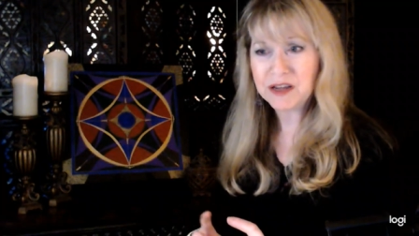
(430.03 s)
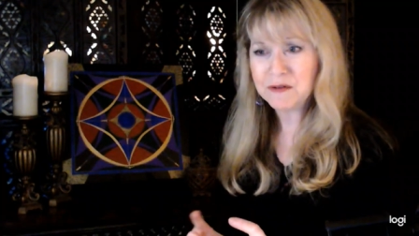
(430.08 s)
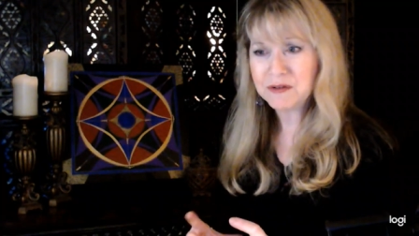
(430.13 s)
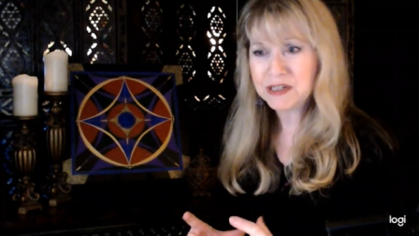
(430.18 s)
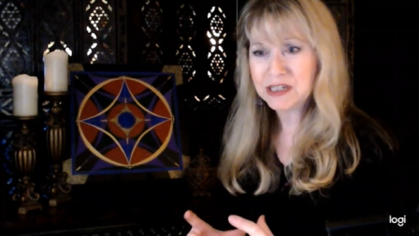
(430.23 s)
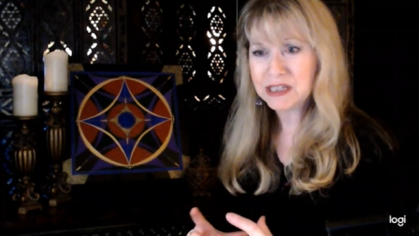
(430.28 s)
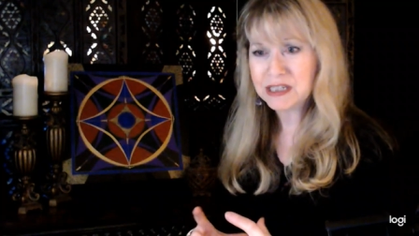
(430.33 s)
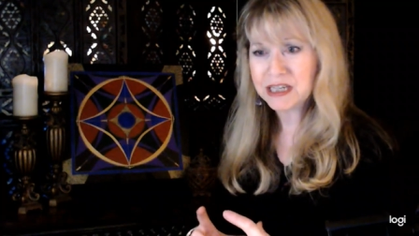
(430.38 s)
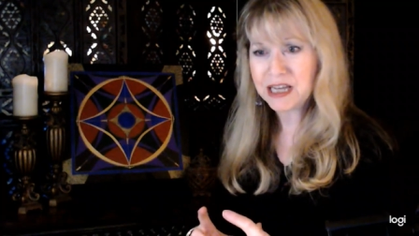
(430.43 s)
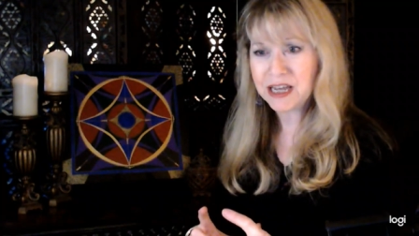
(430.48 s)
which
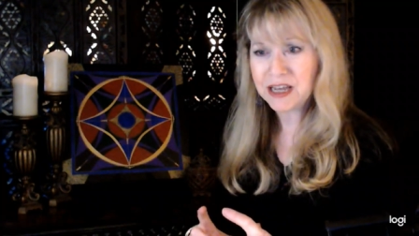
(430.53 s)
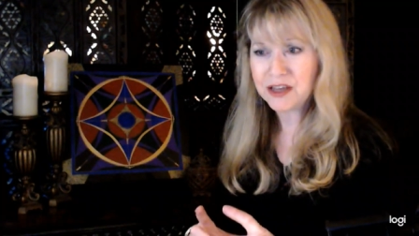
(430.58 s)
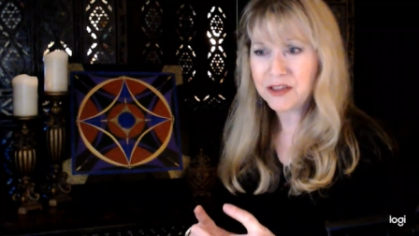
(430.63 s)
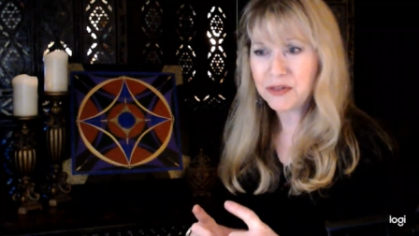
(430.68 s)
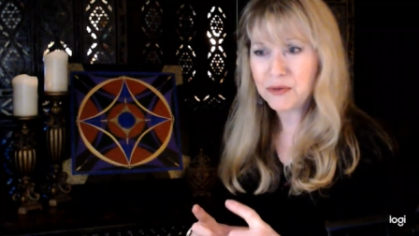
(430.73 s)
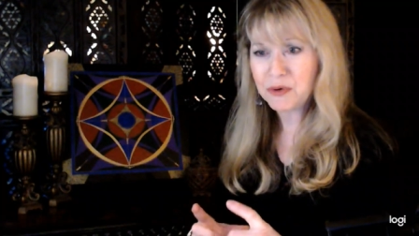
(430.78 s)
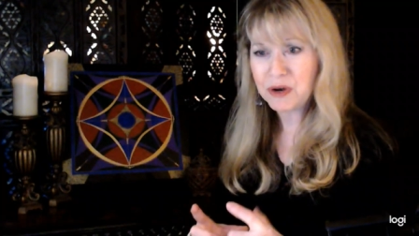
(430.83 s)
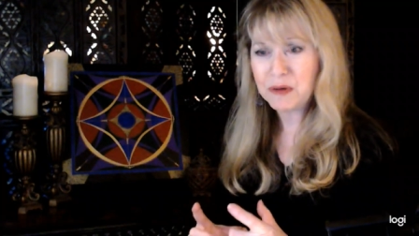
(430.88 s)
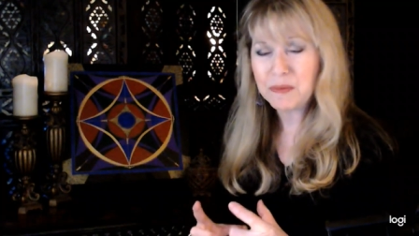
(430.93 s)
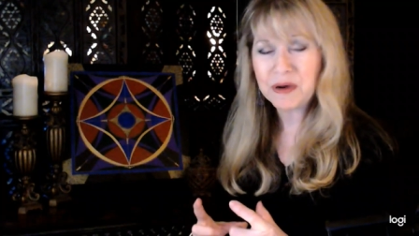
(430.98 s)
is like a
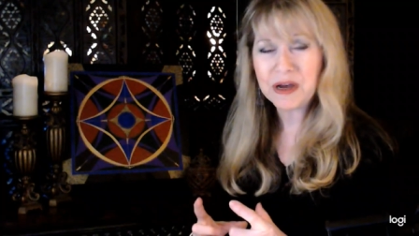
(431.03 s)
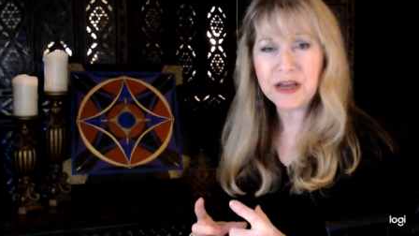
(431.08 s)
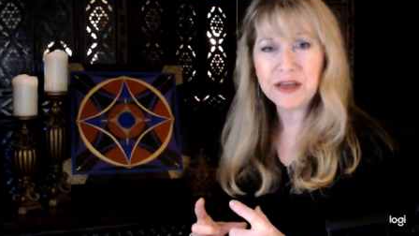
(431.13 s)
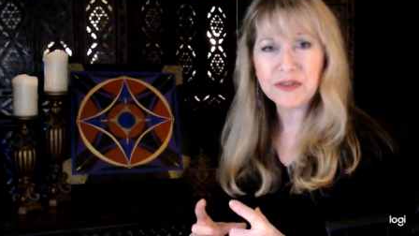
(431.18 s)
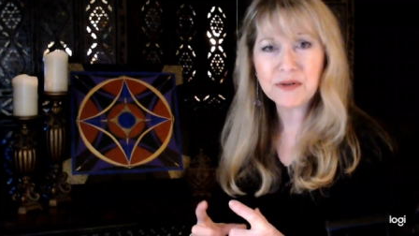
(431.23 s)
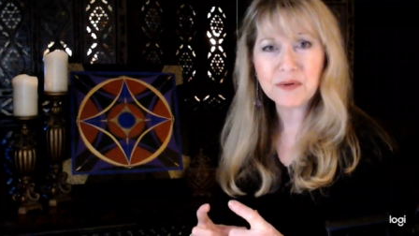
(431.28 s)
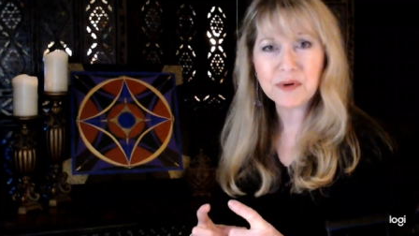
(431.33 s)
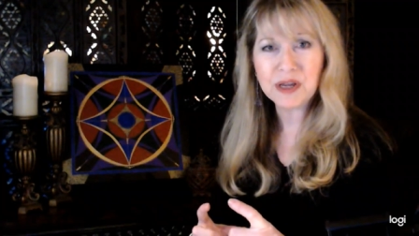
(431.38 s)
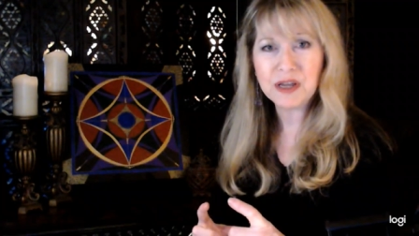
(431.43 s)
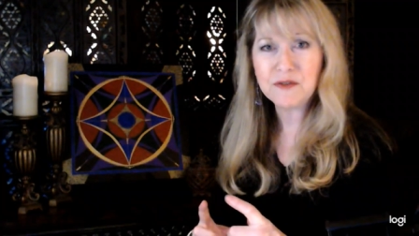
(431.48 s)
three by
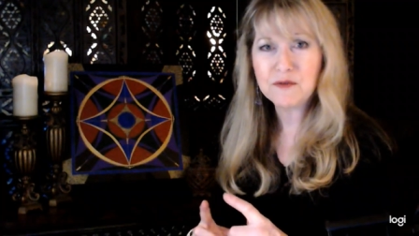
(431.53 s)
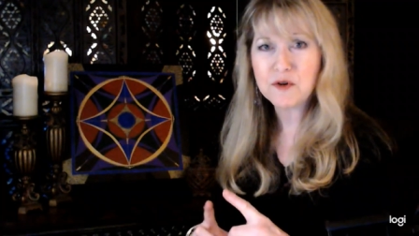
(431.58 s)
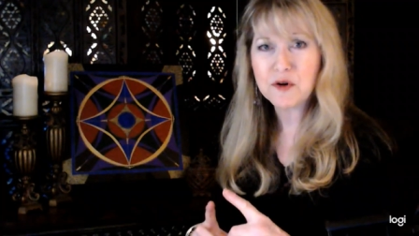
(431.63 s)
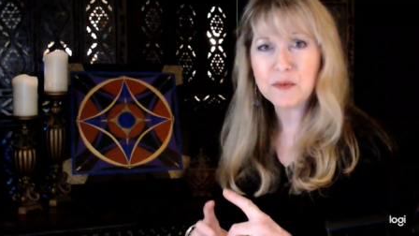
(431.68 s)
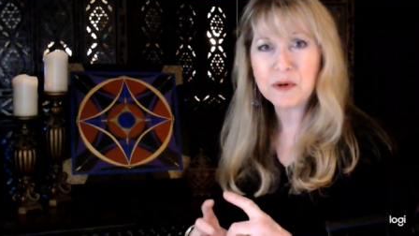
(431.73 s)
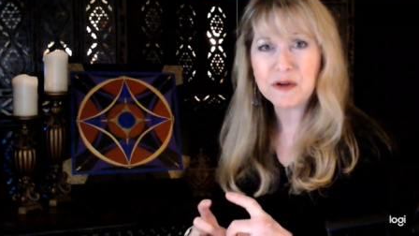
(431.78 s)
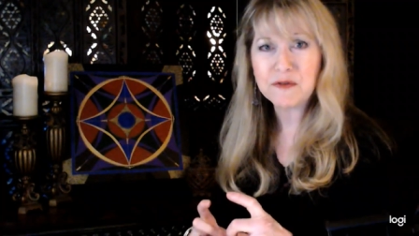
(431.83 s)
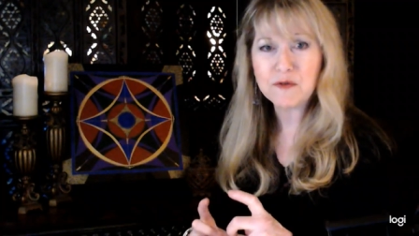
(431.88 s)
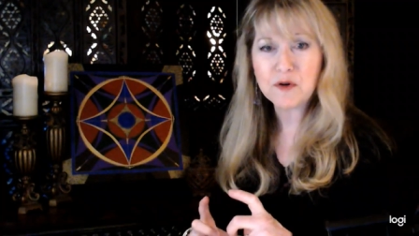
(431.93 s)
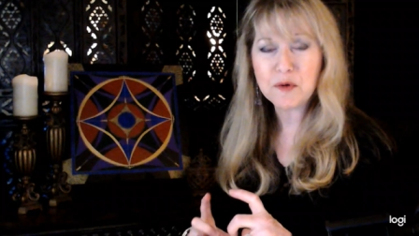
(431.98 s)
three, four
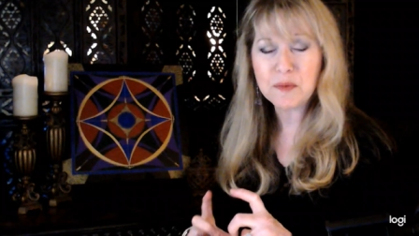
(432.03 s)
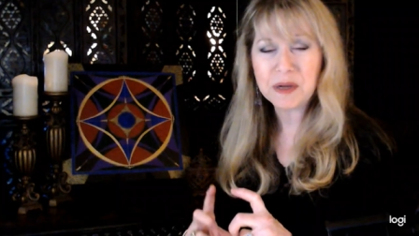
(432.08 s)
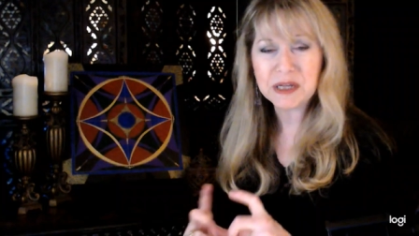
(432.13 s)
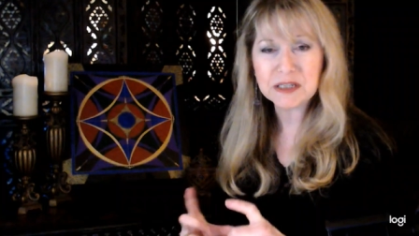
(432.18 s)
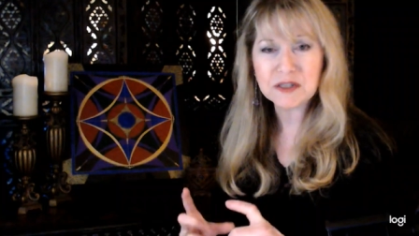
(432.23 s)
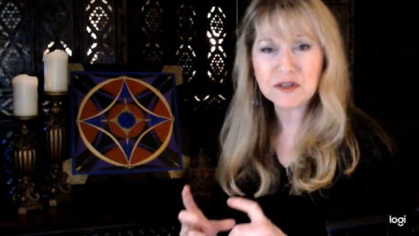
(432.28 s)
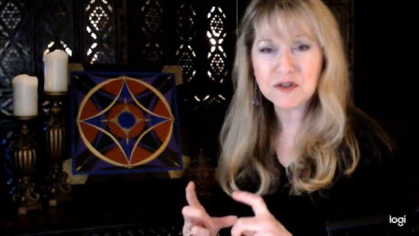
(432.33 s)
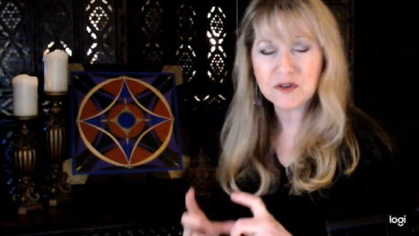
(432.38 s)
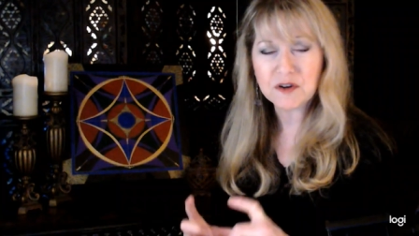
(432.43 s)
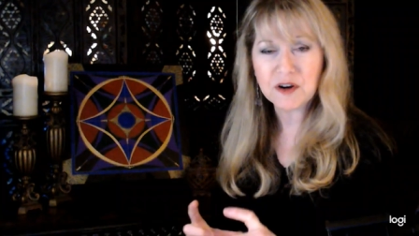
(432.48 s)
by four
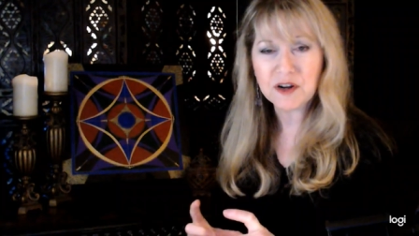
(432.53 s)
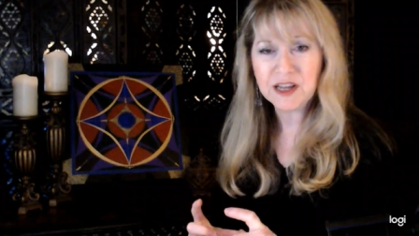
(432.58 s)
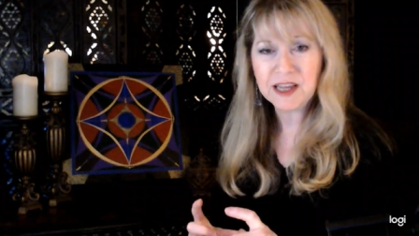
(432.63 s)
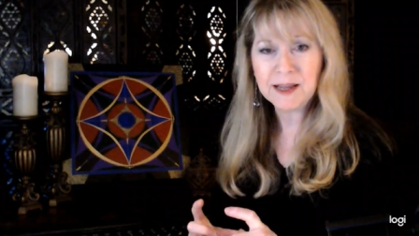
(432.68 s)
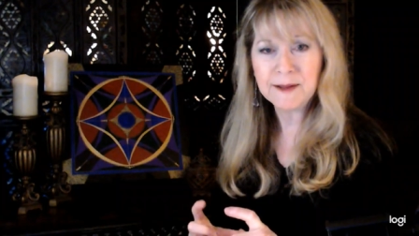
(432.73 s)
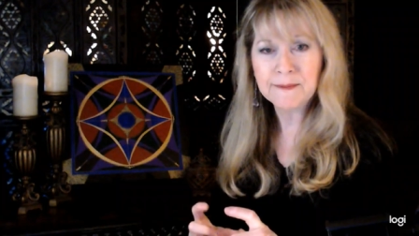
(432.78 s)
pencil drawing.